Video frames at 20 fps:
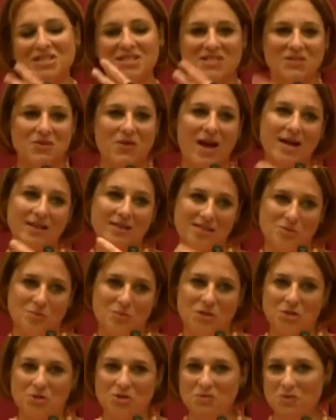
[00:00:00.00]
scraggly
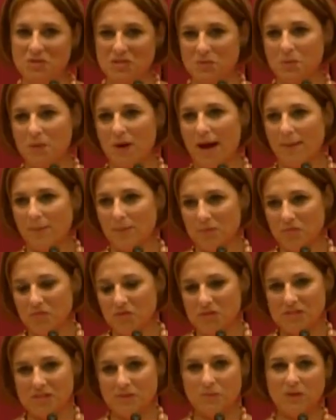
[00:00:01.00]
beard was a problem
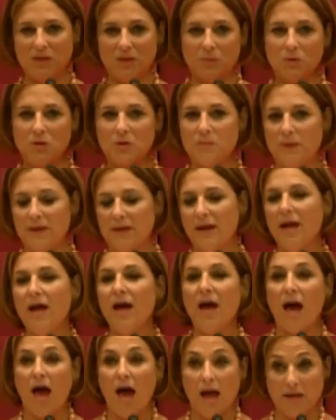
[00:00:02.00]
for some people, but
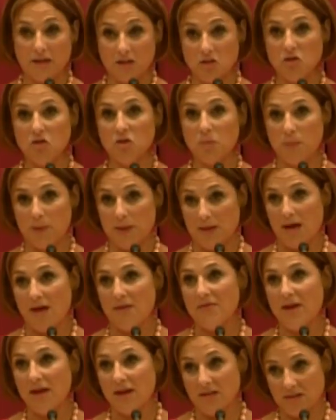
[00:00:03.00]
I can look
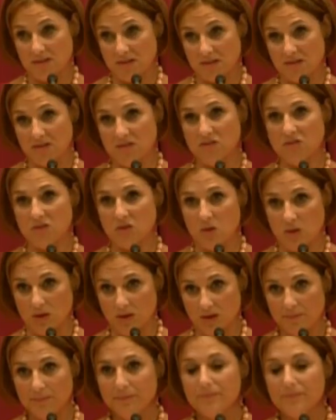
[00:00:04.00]
beyond that into his soul.